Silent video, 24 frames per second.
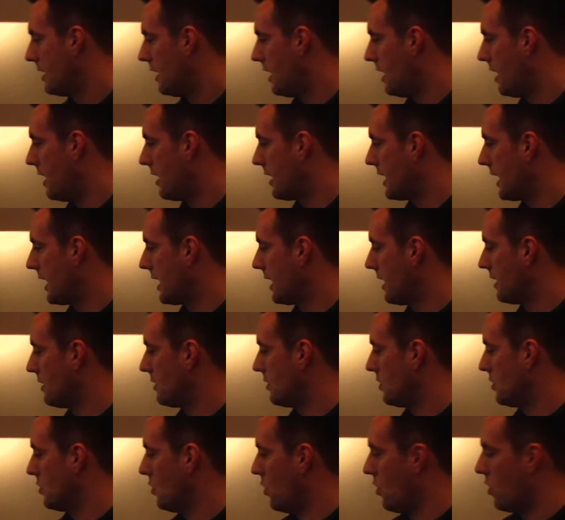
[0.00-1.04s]

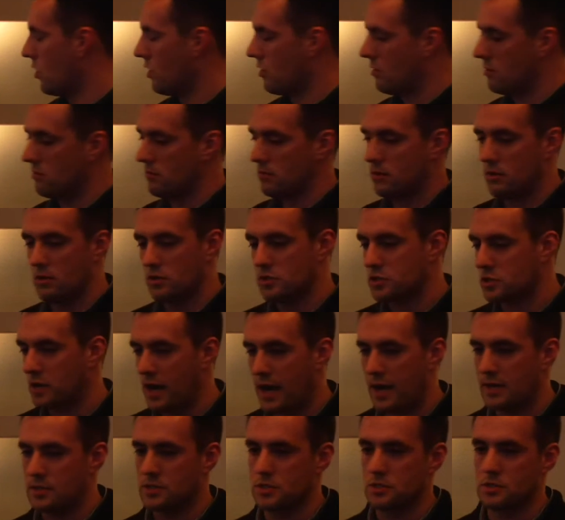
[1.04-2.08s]
And your
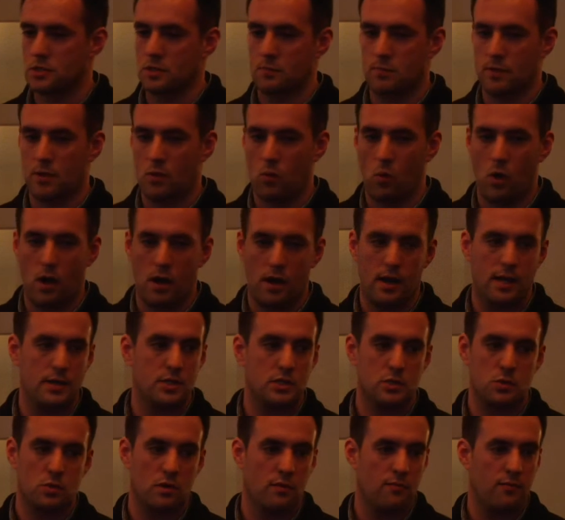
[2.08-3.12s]
strategies could be 1, I
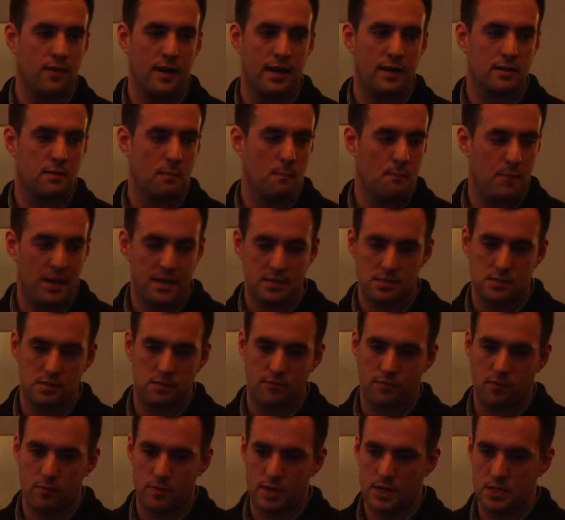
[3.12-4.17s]
just want to find out the best
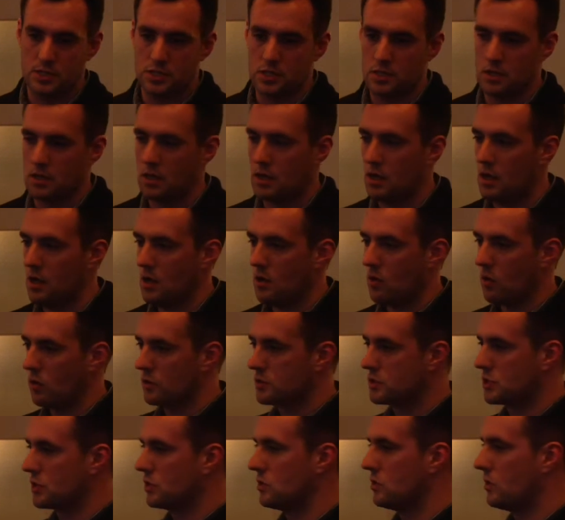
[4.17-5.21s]
information,
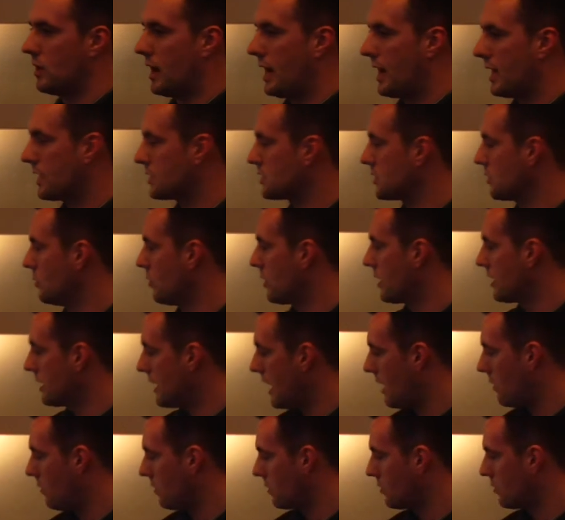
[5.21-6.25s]
or 2, I actually want to
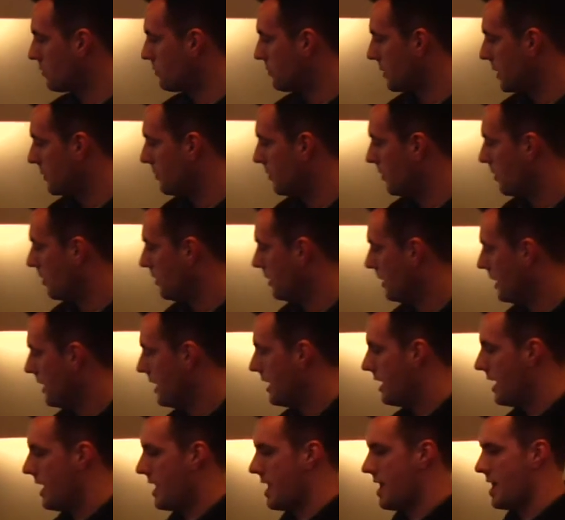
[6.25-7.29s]
network with people
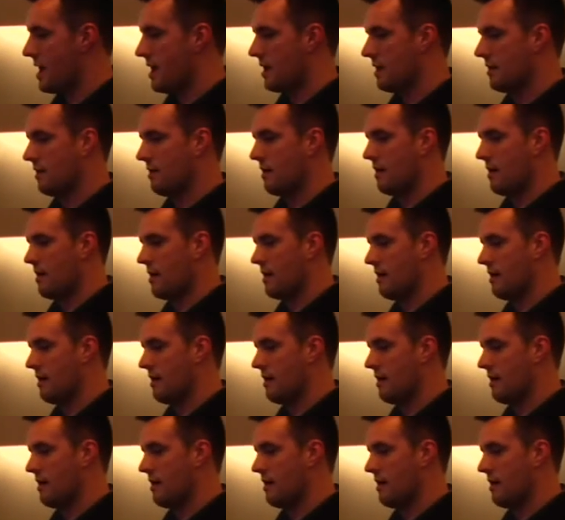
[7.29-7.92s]
and